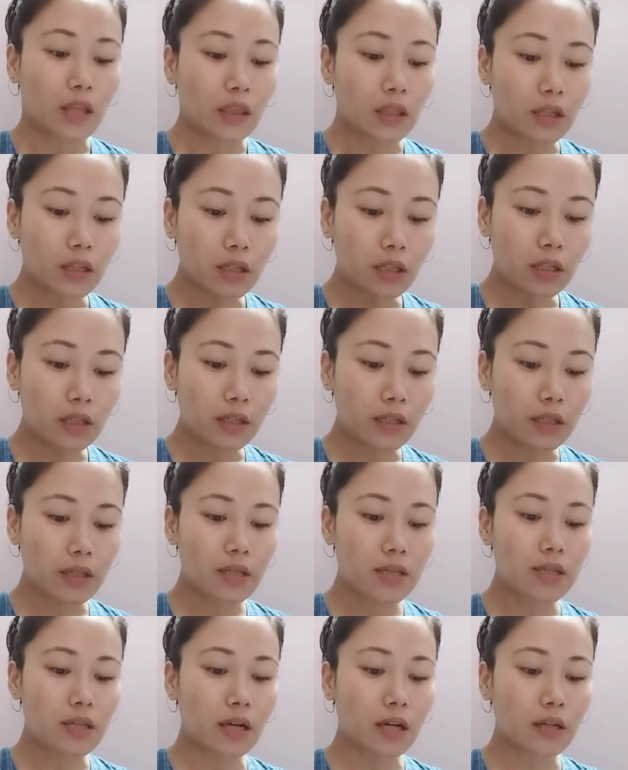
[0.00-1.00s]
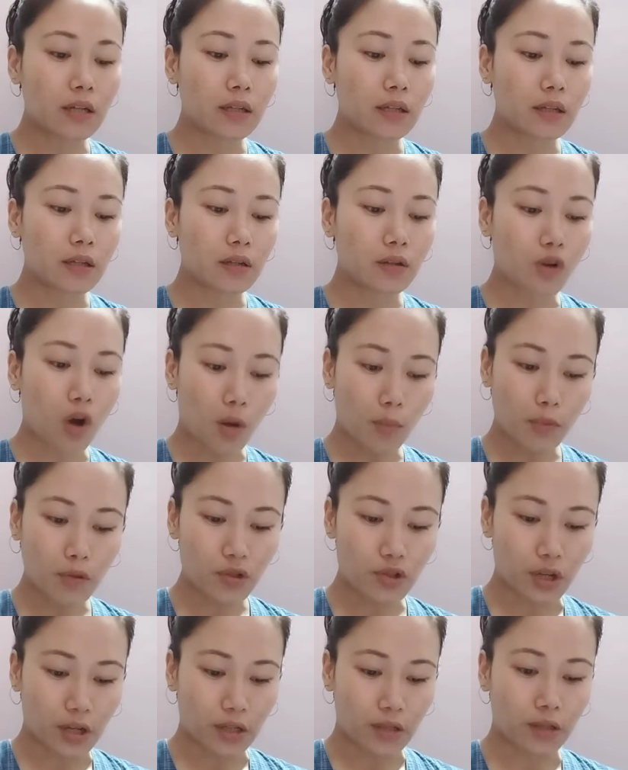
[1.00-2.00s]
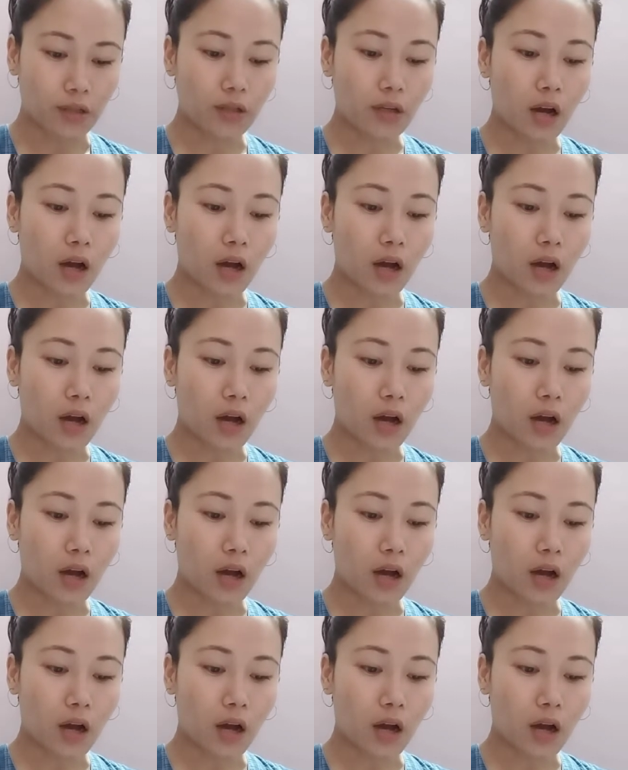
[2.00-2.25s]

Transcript: Third is a common gender.